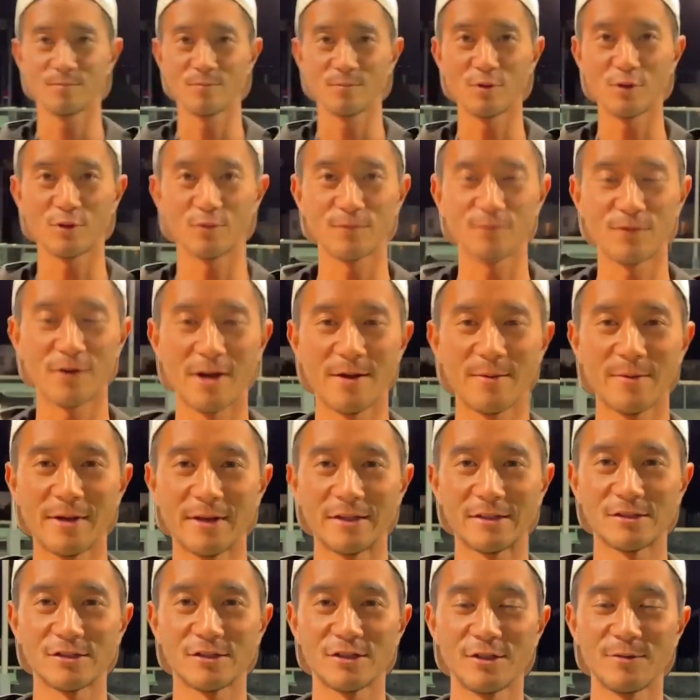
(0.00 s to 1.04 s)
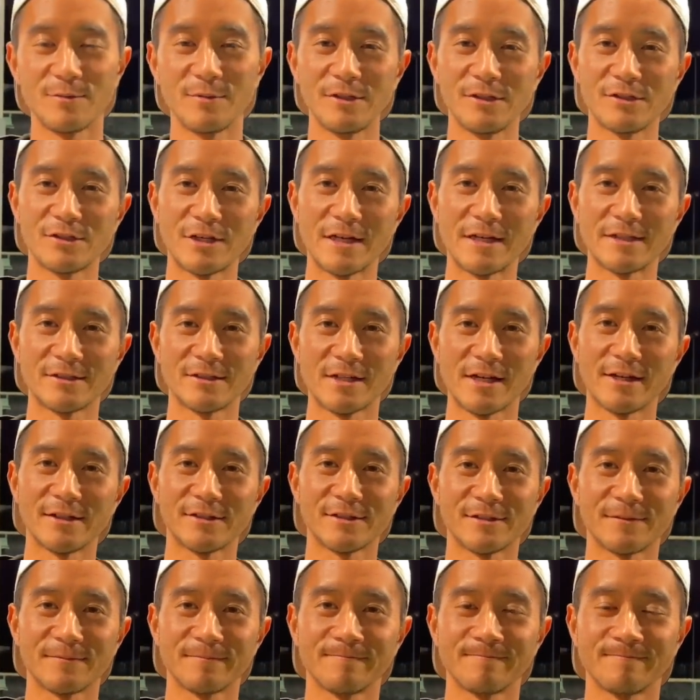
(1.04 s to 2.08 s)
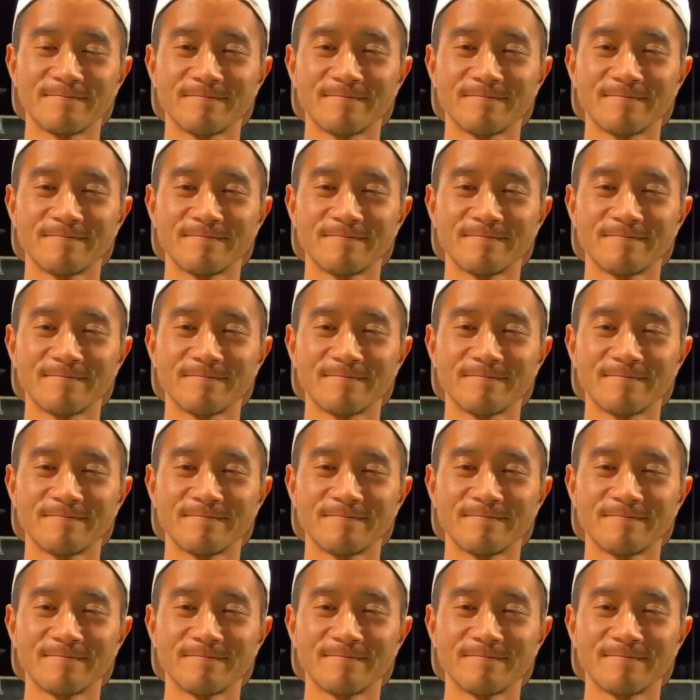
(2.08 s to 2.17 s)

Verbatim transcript: You can find me at CB Chien Tennis.